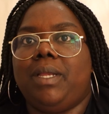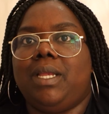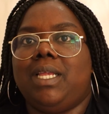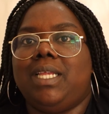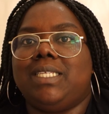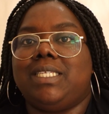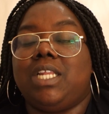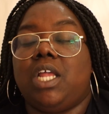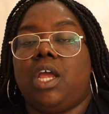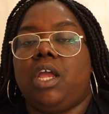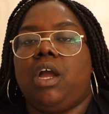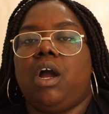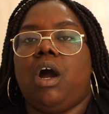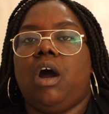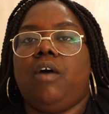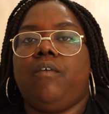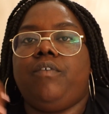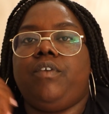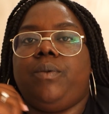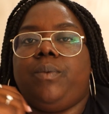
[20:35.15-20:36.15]
is like
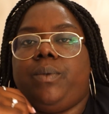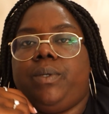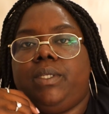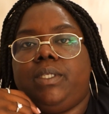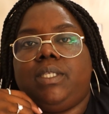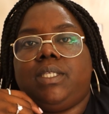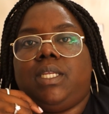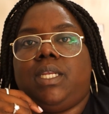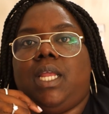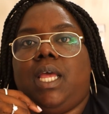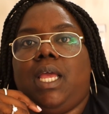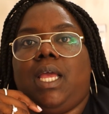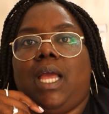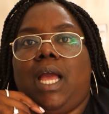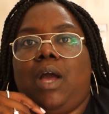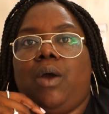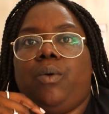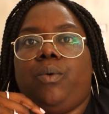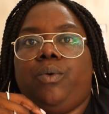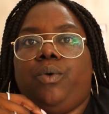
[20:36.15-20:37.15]
afterwards and like
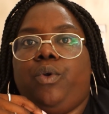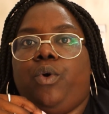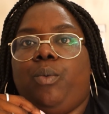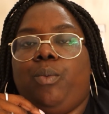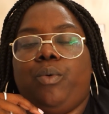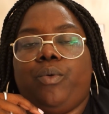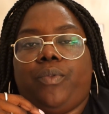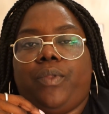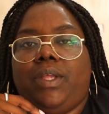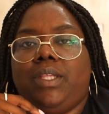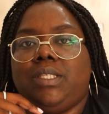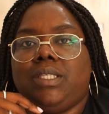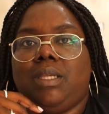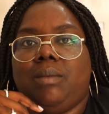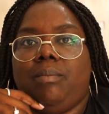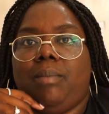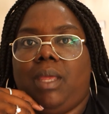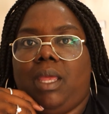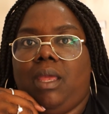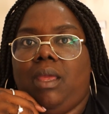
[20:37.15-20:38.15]
how normal things
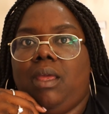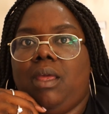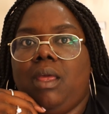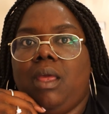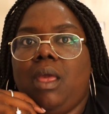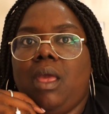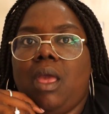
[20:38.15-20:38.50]
can be.